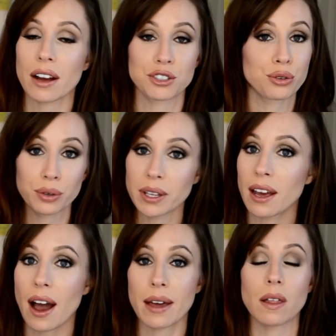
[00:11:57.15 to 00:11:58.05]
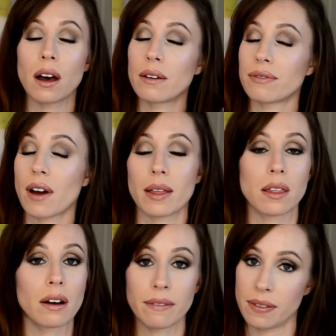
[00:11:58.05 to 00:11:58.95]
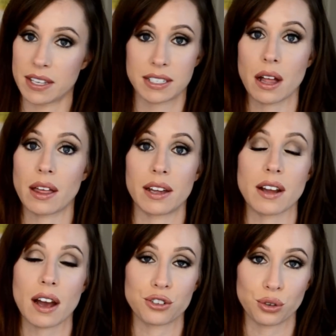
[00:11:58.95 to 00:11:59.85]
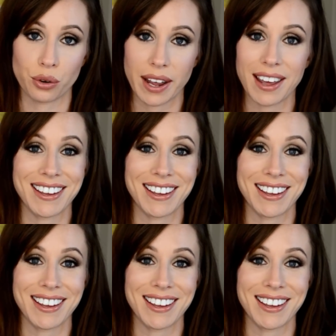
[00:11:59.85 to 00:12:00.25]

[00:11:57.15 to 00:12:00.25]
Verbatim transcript: Truly, I love, I love the Stella and Dot jewelry.